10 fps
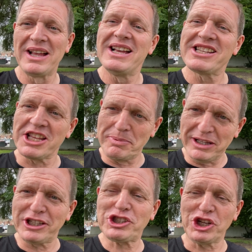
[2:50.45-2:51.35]
So they built
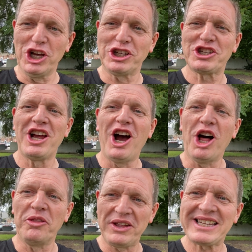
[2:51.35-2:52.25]
this church
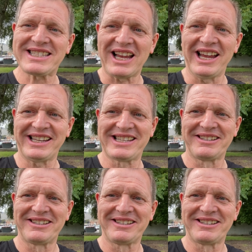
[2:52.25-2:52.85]
on this site.